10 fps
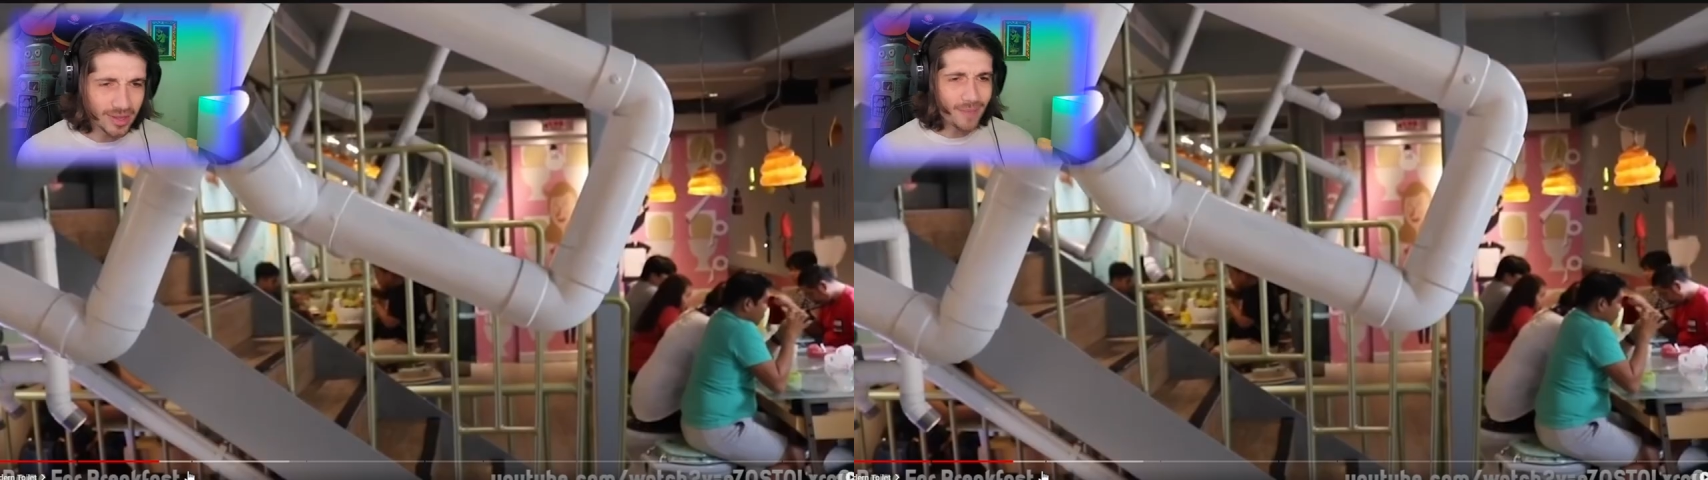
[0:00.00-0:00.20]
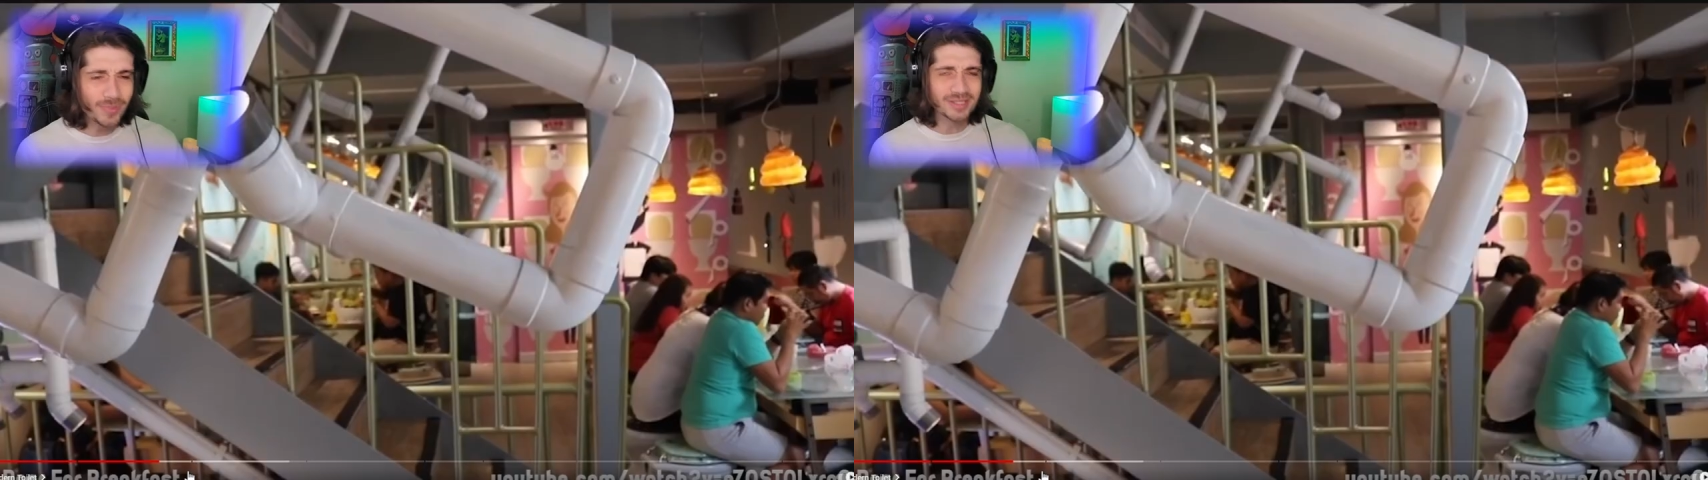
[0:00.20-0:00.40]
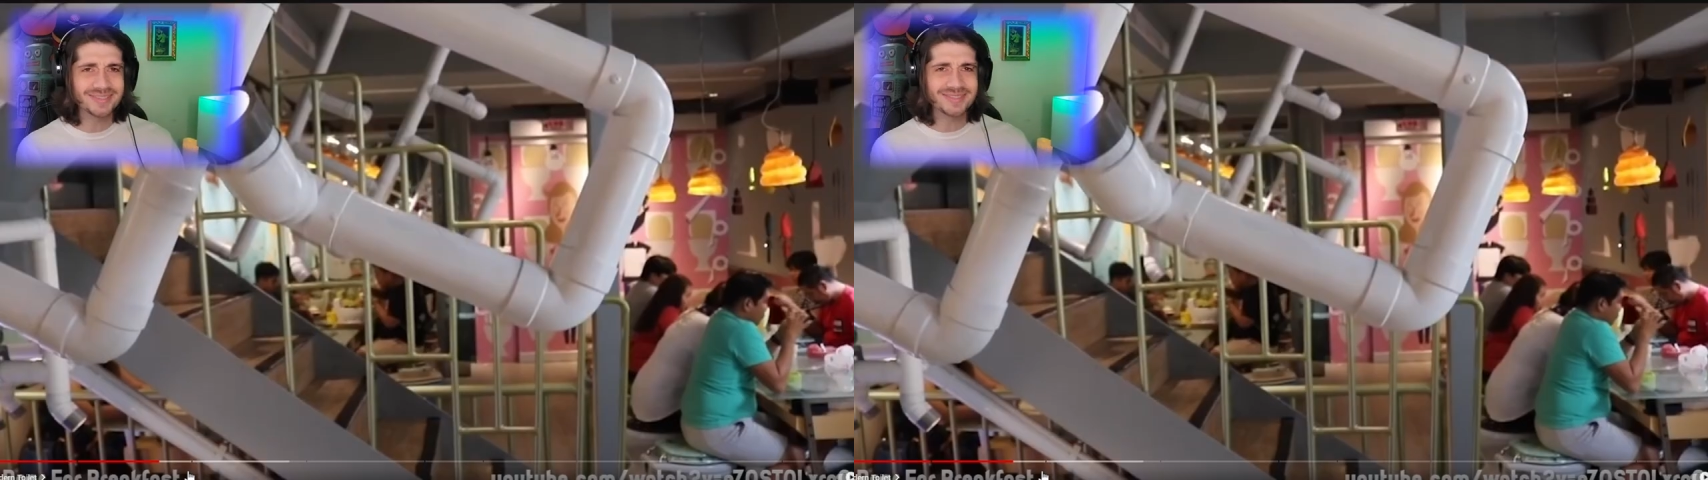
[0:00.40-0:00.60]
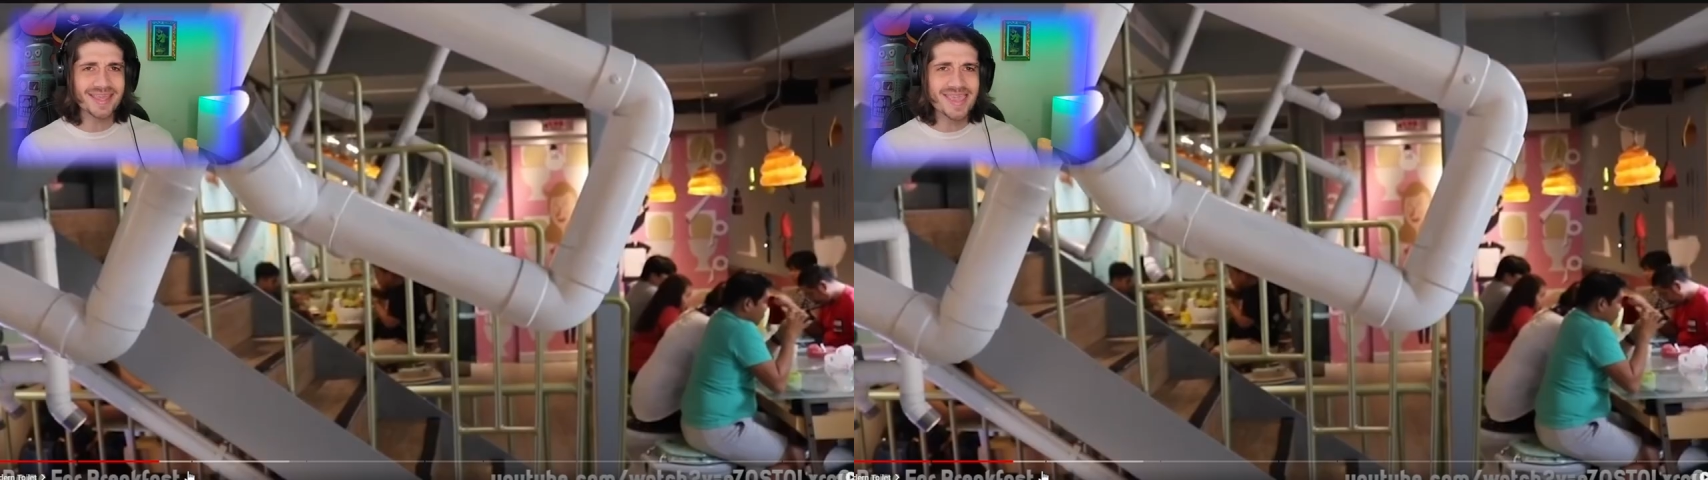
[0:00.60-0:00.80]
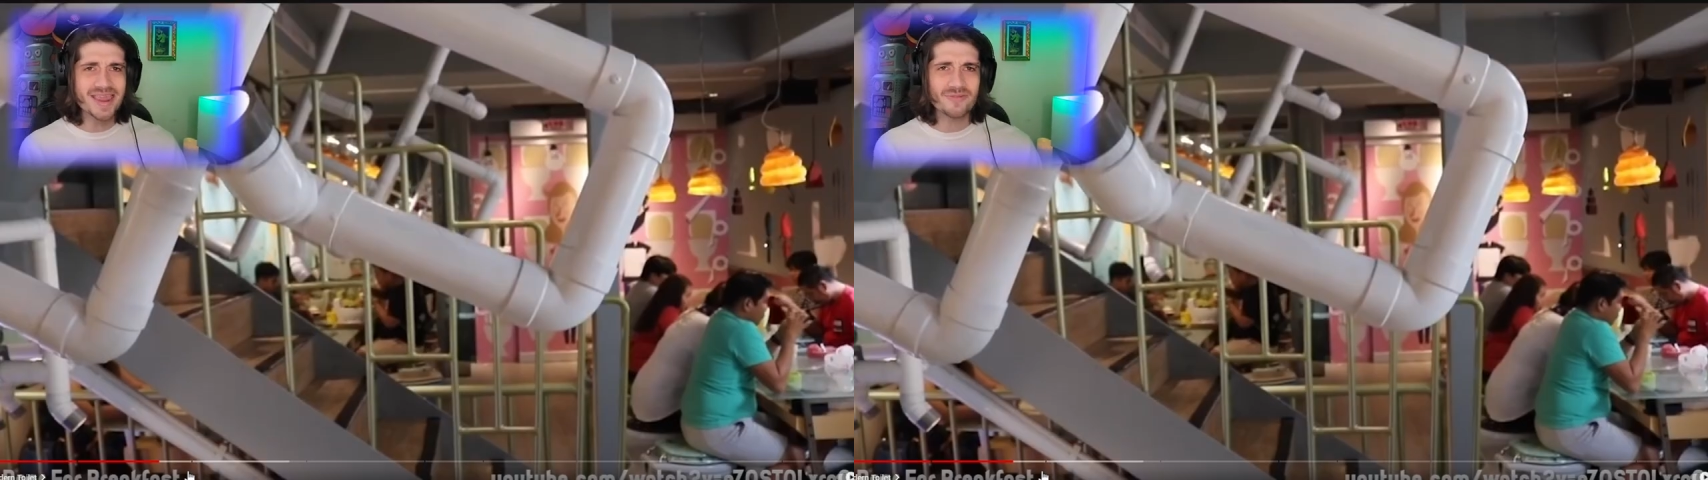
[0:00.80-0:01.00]
like, I've been
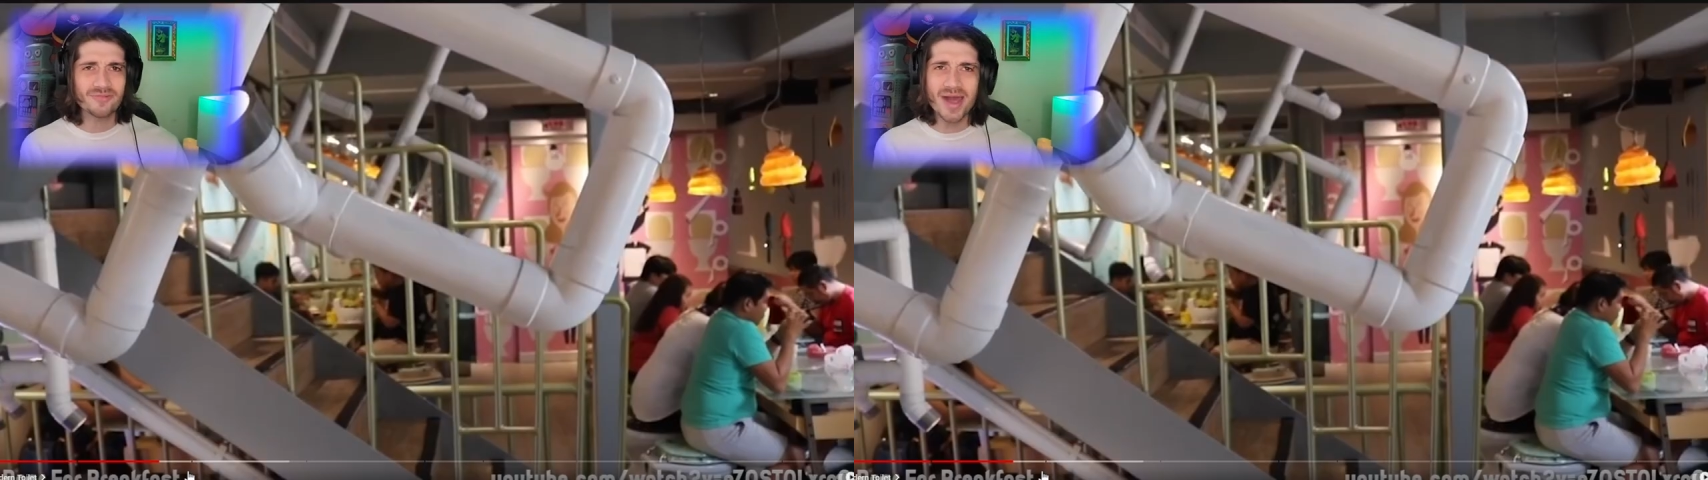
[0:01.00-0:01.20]
sitting in here for